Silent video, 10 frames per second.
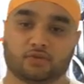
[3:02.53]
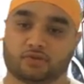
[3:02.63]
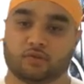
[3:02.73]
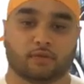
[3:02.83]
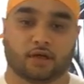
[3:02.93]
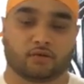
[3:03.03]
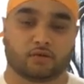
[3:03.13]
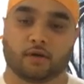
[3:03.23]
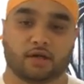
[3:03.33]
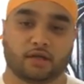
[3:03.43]
I was doing my
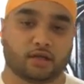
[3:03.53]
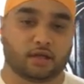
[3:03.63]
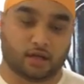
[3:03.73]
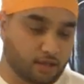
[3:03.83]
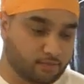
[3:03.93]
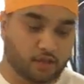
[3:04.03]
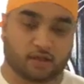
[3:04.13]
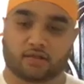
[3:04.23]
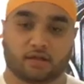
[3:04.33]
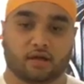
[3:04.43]
Gurbani, I had my
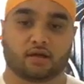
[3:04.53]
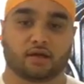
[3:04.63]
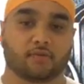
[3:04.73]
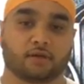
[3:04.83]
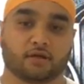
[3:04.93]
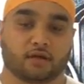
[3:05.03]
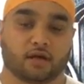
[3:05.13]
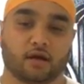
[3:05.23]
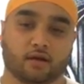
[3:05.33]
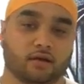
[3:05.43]
Gatran, I had my
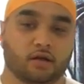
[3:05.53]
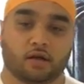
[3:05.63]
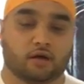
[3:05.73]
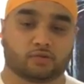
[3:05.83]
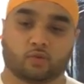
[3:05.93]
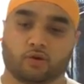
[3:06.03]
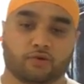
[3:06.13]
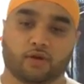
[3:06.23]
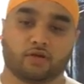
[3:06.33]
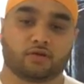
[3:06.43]
Kakaran, I was
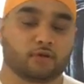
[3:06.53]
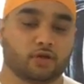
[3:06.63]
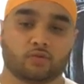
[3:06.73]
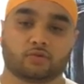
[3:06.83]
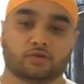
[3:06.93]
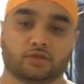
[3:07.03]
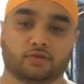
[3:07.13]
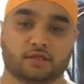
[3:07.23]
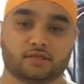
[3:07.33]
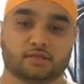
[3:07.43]
walking around doing my normal
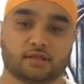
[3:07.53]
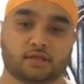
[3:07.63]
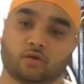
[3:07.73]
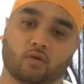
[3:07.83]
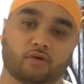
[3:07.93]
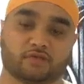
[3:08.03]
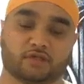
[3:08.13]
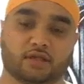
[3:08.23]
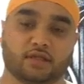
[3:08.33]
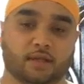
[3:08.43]
duties. All of a
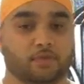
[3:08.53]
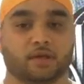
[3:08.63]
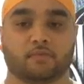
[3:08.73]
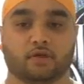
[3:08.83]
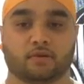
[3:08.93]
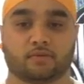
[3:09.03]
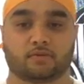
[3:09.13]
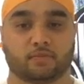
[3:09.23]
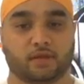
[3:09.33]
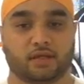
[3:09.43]
sudden they pick me
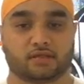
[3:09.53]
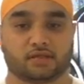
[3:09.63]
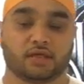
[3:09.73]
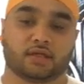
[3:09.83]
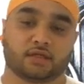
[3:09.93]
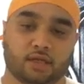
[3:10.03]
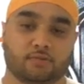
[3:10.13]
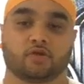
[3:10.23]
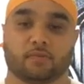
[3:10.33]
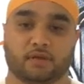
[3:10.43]
up, the police,
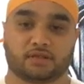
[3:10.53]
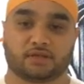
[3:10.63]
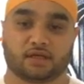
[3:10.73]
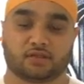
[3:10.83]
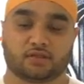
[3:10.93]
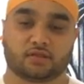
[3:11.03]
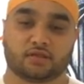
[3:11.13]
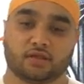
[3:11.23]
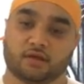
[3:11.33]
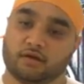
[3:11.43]
take me to a police
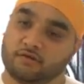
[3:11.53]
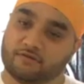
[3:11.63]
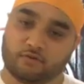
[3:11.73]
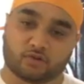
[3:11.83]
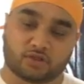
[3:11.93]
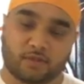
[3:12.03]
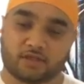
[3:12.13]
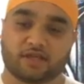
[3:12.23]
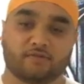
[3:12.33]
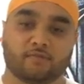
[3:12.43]
station,
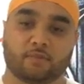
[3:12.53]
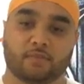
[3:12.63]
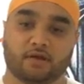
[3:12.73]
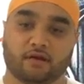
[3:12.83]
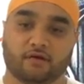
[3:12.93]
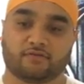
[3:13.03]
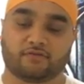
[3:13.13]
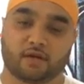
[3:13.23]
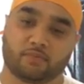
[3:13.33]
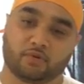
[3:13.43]
forcibly shave my beard
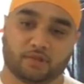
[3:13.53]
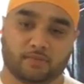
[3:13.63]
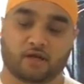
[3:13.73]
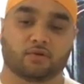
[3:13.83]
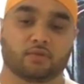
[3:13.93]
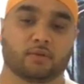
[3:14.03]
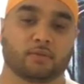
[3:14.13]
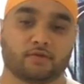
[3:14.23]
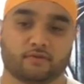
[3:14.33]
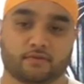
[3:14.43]
off and put tobacco in my
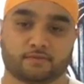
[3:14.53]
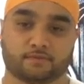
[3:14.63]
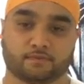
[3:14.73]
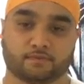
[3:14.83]
mouth.